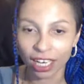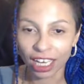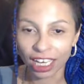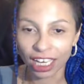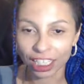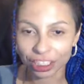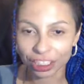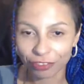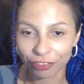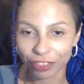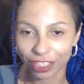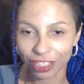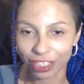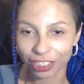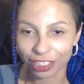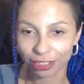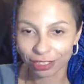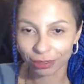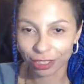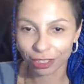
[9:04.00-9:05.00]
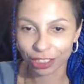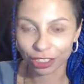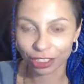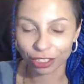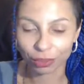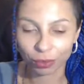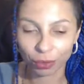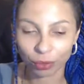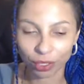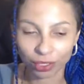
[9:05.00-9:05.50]
Extroverted
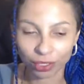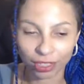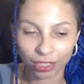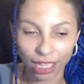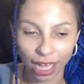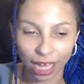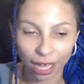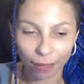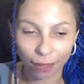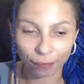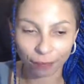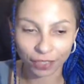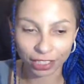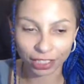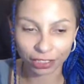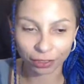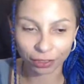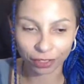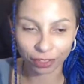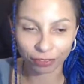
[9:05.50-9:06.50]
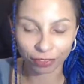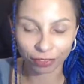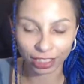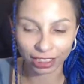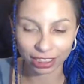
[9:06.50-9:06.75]
intuition will sort of